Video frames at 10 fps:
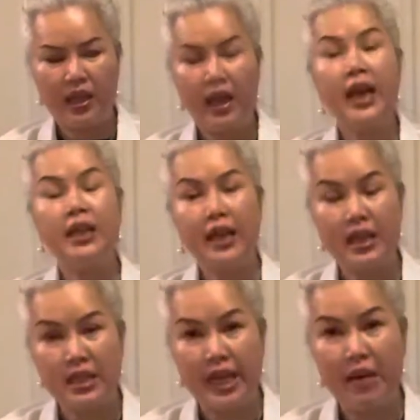in
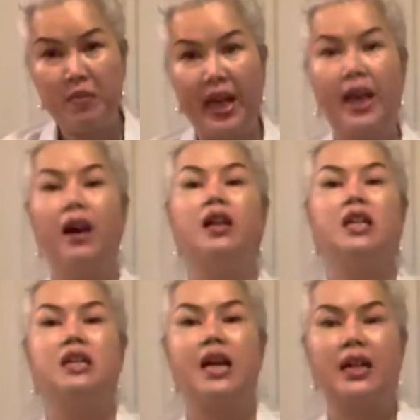that same day or
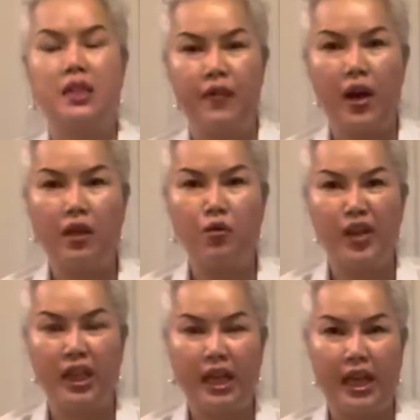the next
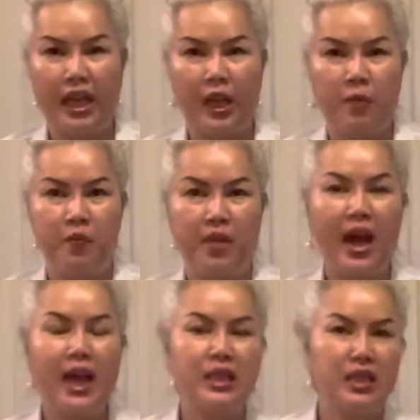following day,
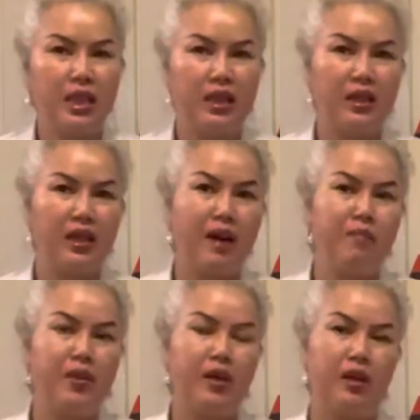I see the
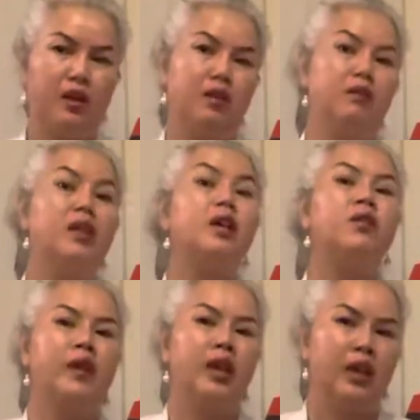number
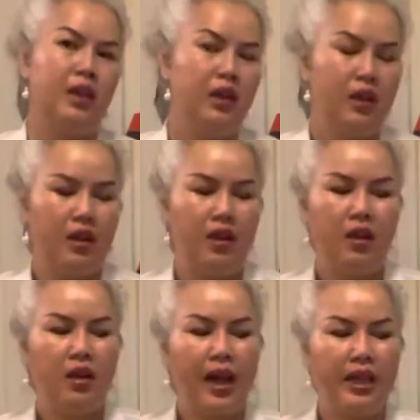degree
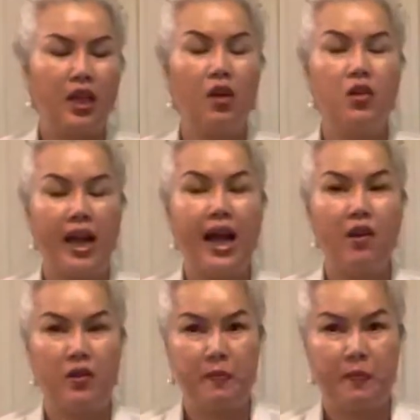like go
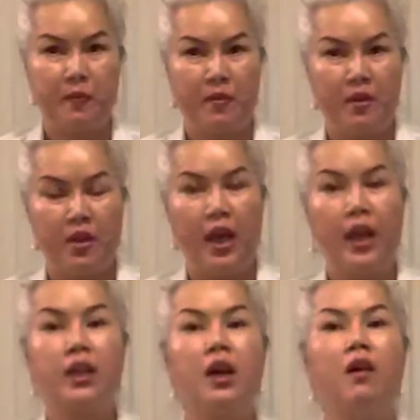down.
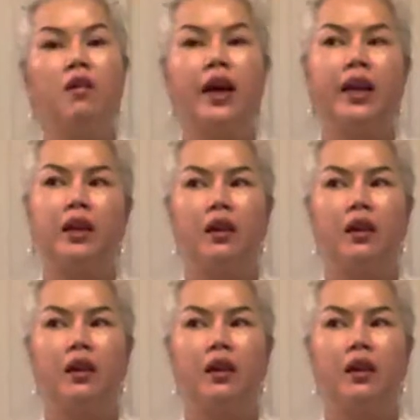It go like